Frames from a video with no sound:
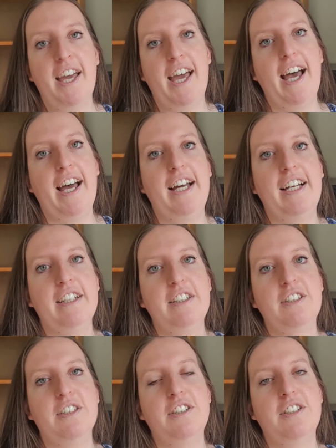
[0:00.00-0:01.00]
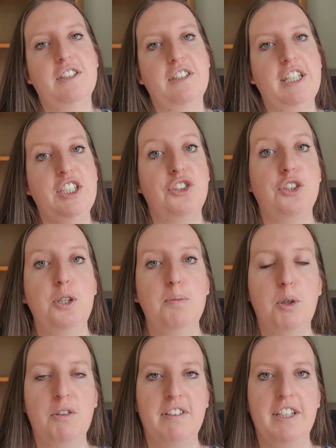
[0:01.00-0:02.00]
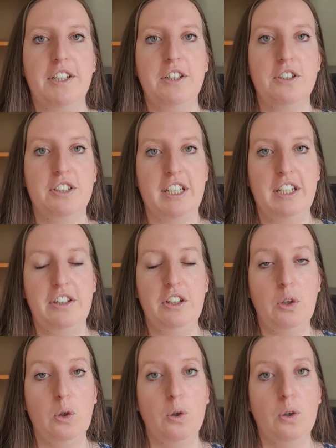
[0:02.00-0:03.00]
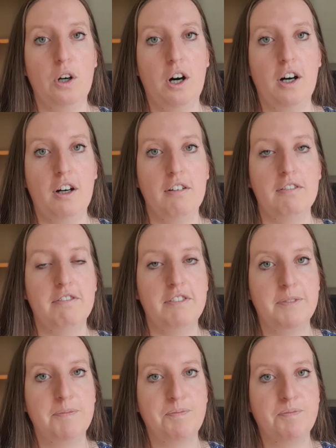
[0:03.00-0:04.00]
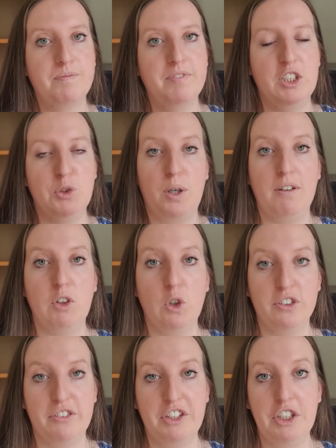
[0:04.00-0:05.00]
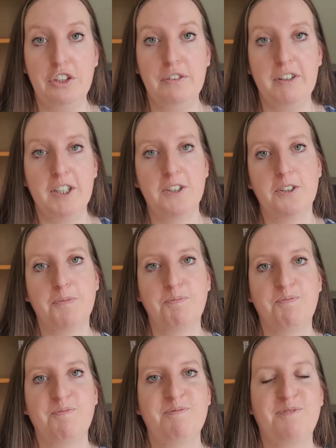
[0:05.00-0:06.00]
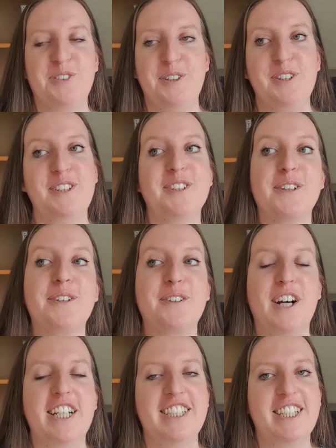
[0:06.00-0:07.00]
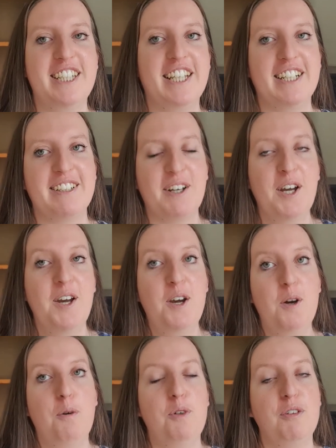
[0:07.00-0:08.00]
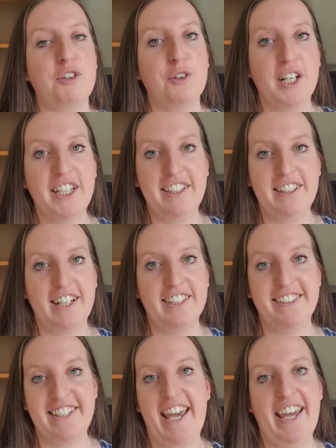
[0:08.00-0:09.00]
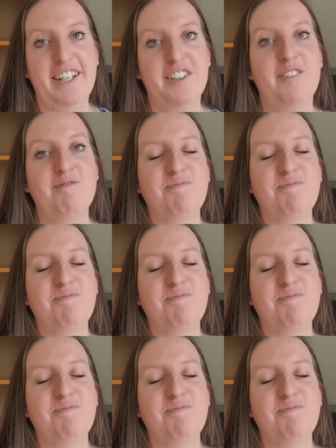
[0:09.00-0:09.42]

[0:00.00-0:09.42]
and there's 2 more videos in the Law of the 12 Laws of the Universe. So it's so crazy that we've already done 10.